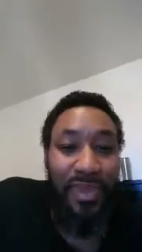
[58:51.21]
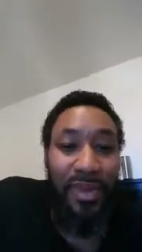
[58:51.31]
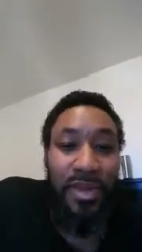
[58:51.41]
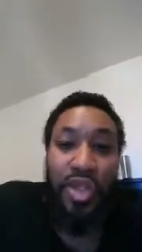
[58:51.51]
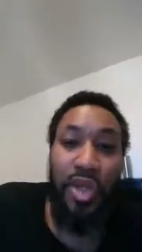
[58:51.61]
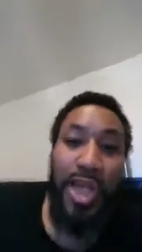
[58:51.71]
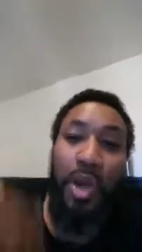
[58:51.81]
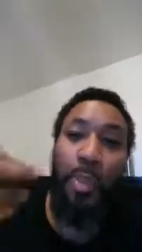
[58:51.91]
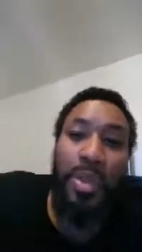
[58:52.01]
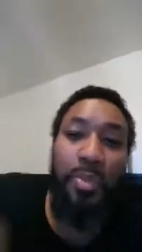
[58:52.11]
So they
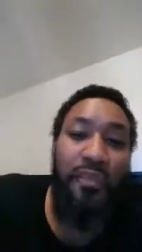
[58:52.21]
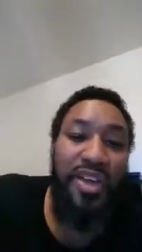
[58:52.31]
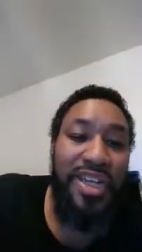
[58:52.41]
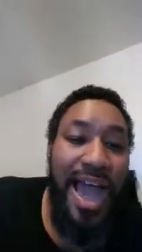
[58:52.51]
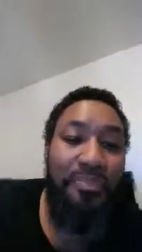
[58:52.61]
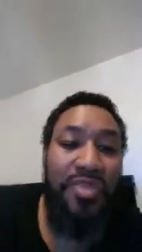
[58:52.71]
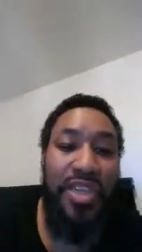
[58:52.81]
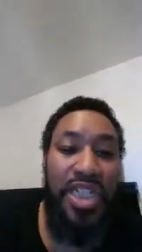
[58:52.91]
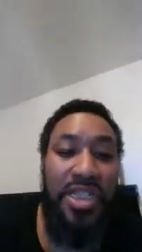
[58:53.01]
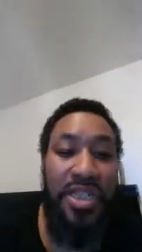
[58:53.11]
know people have adopted
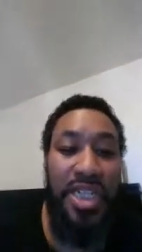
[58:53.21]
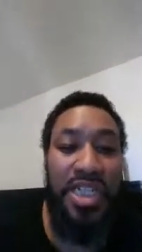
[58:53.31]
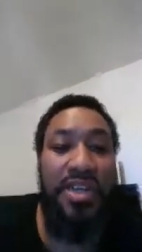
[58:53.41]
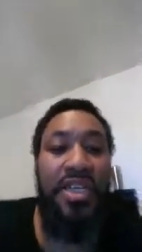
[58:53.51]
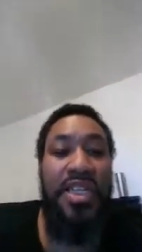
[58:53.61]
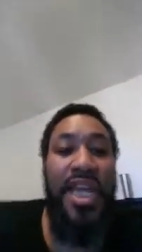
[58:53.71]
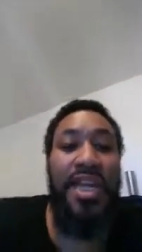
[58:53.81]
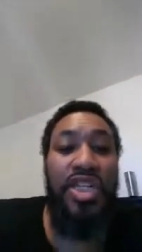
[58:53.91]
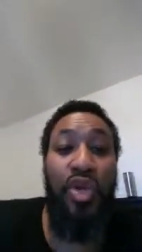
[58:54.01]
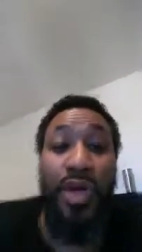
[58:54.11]
this understanding.
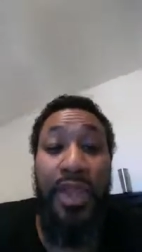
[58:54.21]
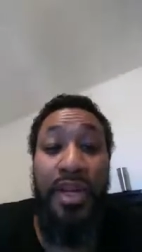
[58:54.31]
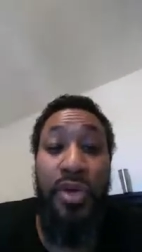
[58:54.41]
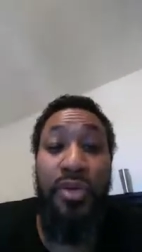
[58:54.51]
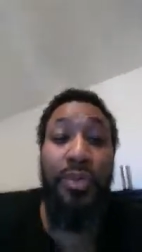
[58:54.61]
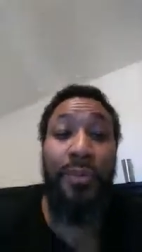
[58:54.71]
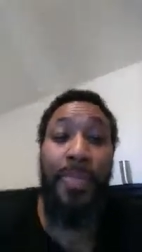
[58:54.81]
So what do?